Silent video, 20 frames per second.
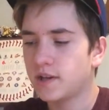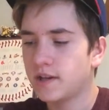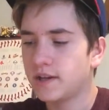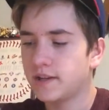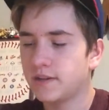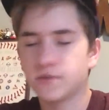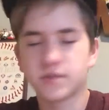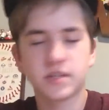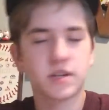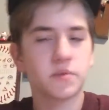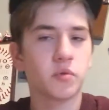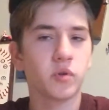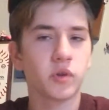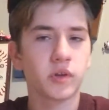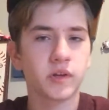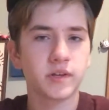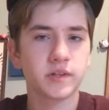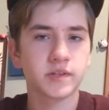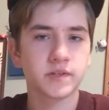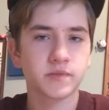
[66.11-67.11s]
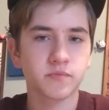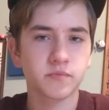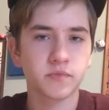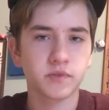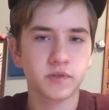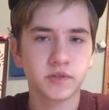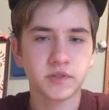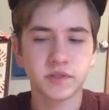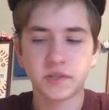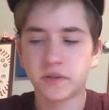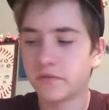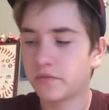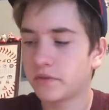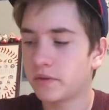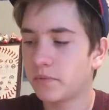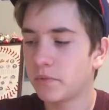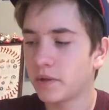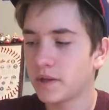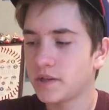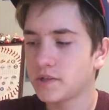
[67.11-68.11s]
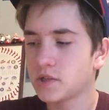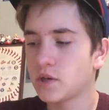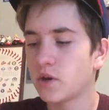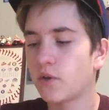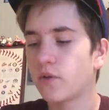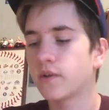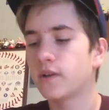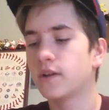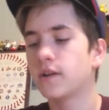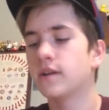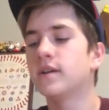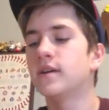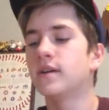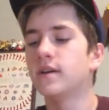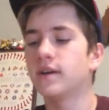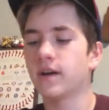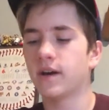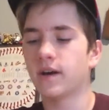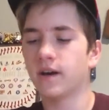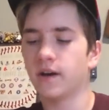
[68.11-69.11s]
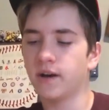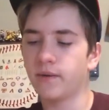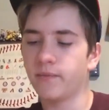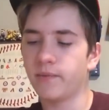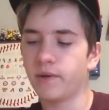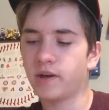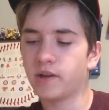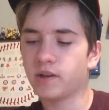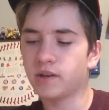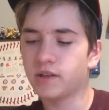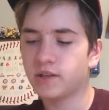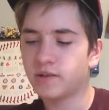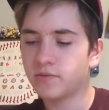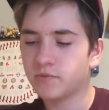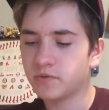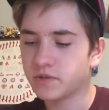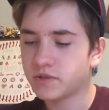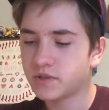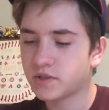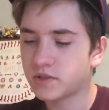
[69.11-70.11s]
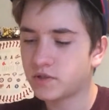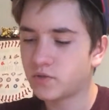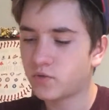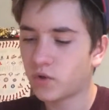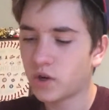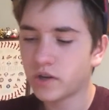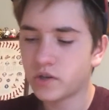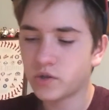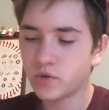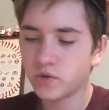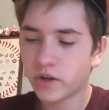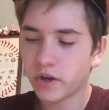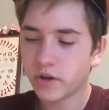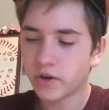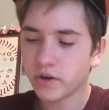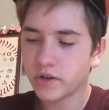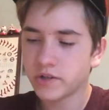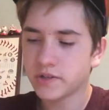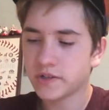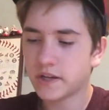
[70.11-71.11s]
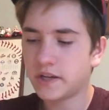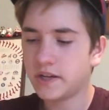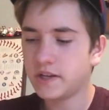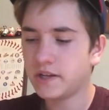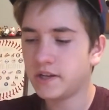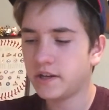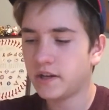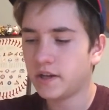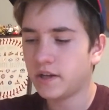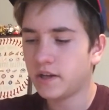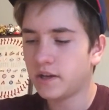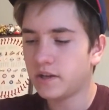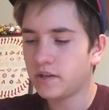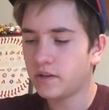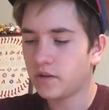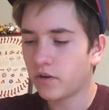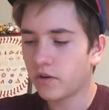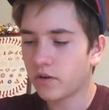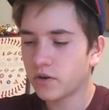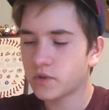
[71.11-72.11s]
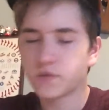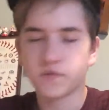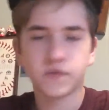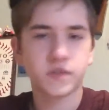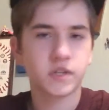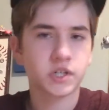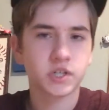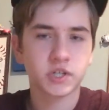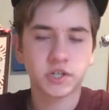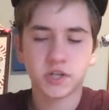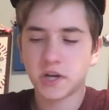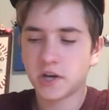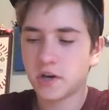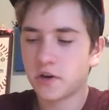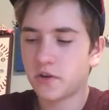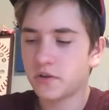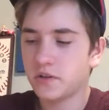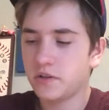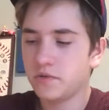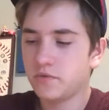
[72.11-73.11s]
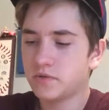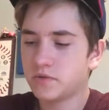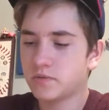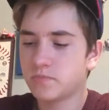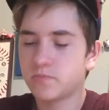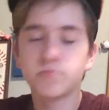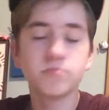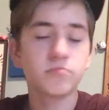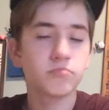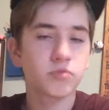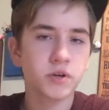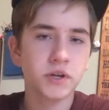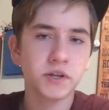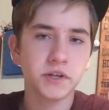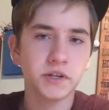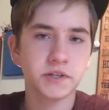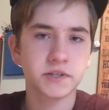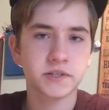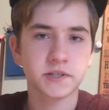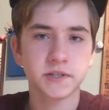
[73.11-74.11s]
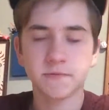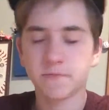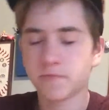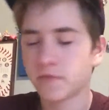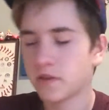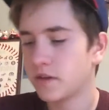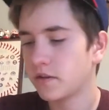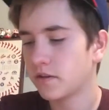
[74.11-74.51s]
He was able to get some good plays going. Elliott was 22 carries, 80 yards with a touchdown. He was pretty decent.